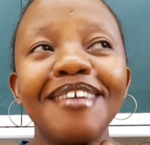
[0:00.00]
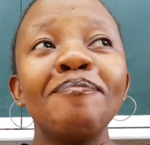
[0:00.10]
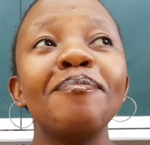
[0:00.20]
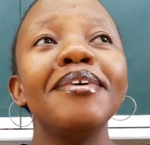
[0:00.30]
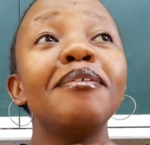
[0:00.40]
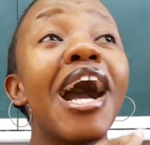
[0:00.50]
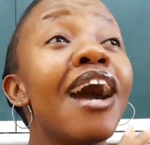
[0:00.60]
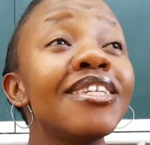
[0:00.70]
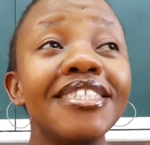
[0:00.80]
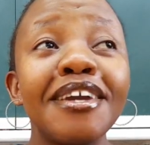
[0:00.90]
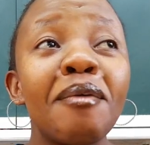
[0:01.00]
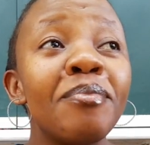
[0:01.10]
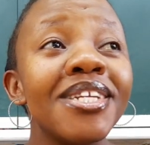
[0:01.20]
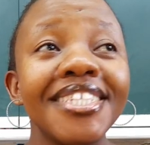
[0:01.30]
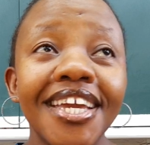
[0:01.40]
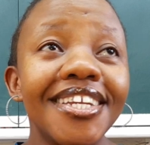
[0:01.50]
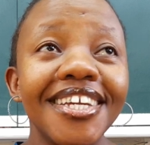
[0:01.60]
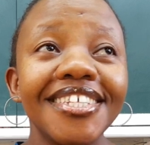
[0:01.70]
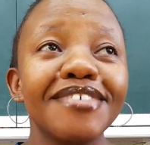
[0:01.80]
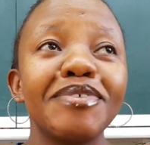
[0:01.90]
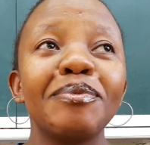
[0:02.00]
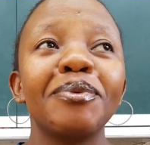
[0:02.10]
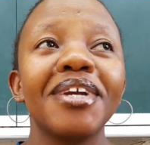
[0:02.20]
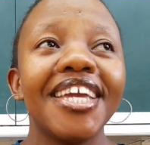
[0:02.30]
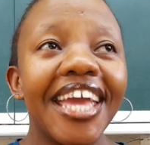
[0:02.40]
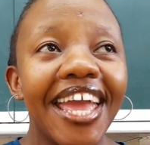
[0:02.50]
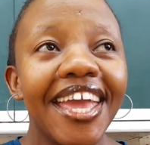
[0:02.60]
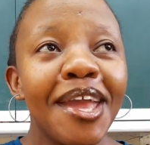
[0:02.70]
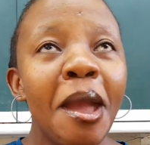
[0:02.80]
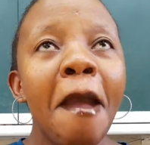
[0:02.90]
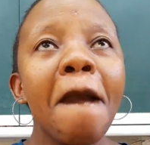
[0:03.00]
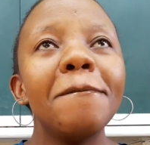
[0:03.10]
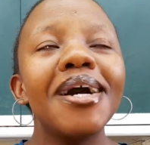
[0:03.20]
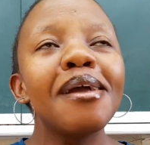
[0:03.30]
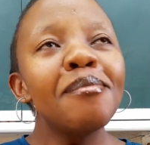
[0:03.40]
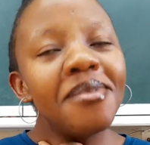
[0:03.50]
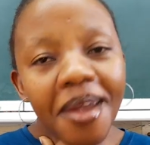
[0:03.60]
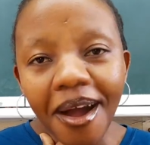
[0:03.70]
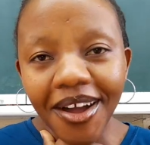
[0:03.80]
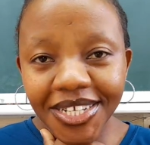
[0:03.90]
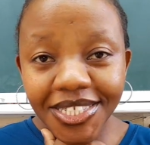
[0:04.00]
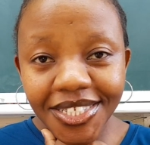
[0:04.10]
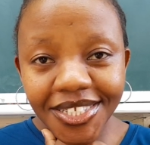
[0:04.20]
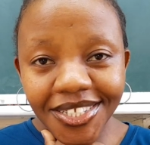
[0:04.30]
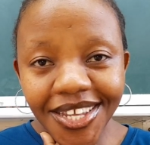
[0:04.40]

I'm out here pretending as if I'm okay, but I'm not.